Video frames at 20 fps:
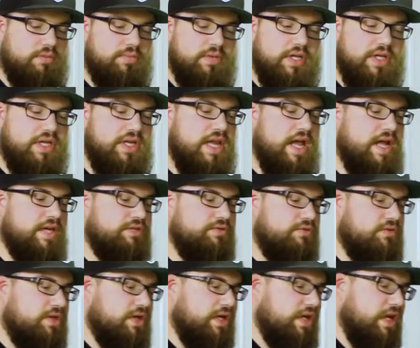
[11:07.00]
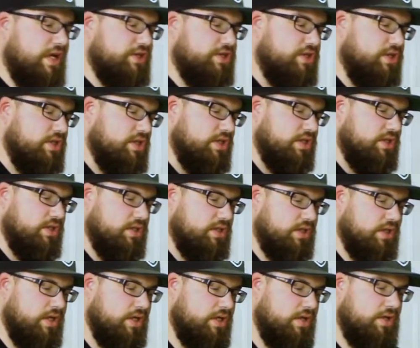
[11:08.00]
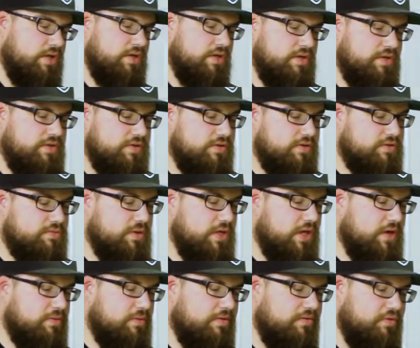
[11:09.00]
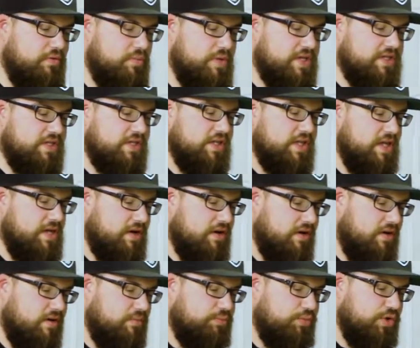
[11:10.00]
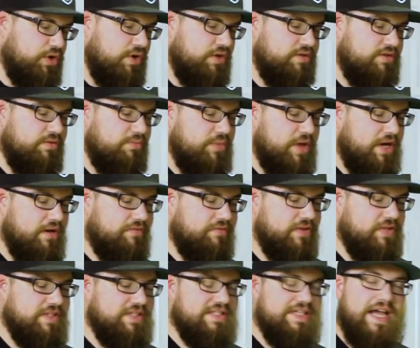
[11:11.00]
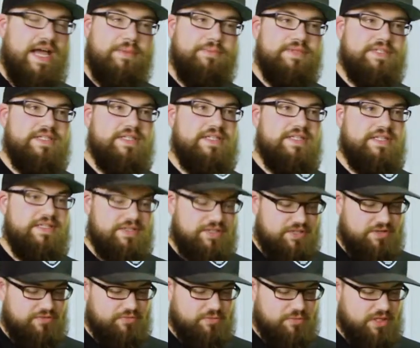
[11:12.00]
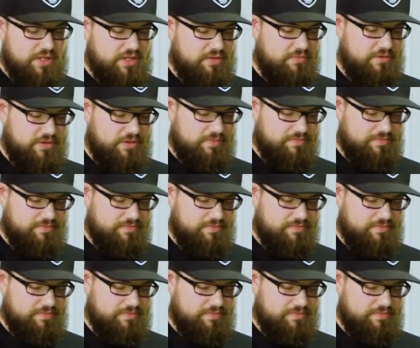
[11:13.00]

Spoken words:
going to play a Natural Connection. Search my library for a basic land card, put it onto the battlefield tapped, then shuffle my library.